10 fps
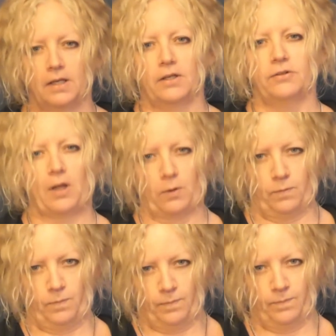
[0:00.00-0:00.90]

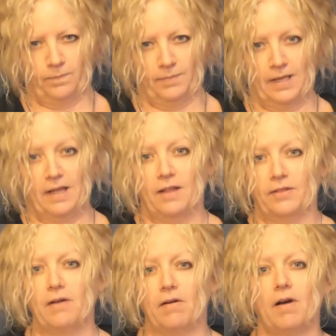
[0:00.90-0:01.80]
So,
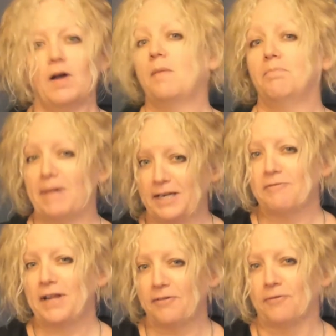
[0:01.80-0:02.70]
there are many
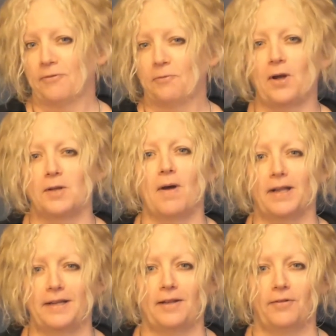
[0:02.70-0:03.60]
reasons why you
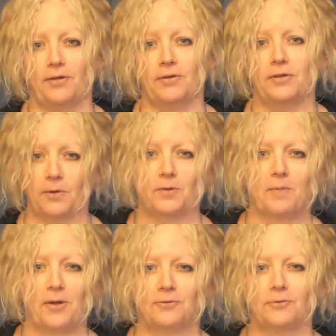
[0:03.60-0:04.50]
might need to use a
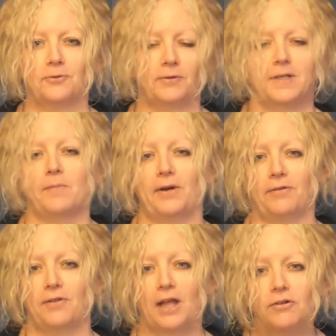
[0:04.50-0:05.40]
personal story in a
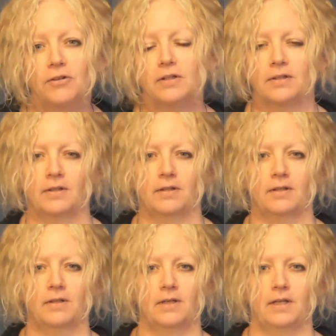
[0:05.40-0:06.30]
presentation.
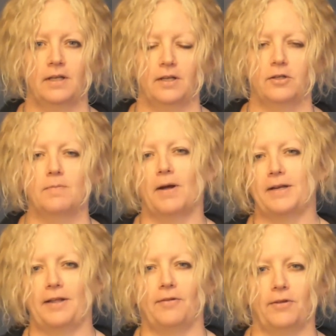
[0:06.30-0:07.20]
You might
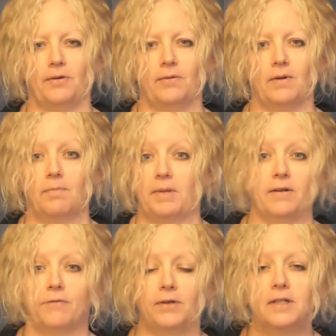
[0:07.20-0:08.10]
need to be in
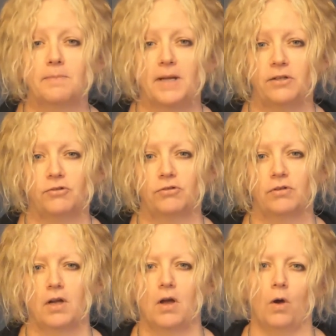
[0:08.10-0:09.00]
a funding pitch,
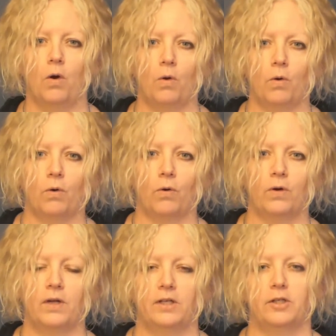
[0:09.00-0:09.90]

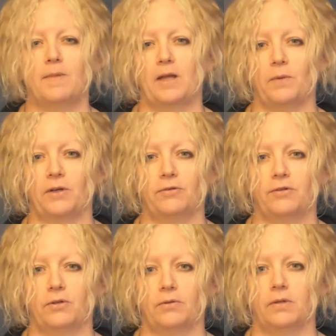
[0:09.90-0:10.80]
or you may wish
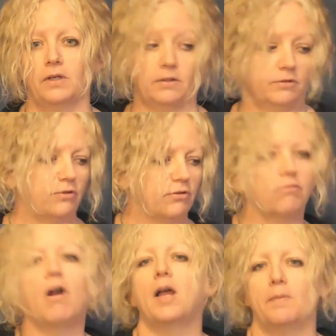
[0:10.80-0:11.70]
to
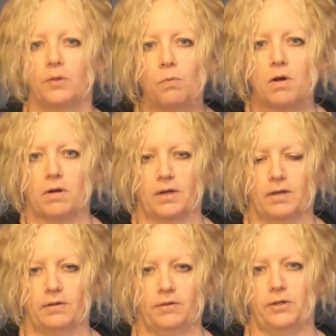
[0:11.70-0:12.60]
describe the work
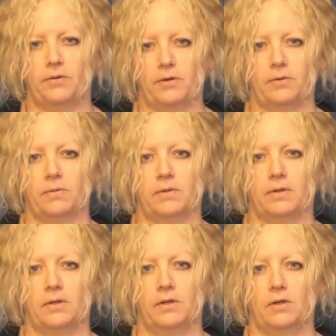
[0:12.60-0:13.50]
that you do,
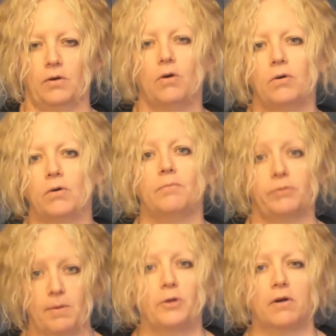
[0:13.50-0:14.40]
or
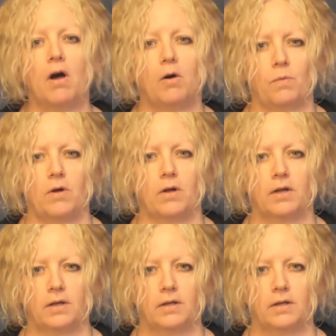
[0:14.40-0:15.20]
promote your artwork.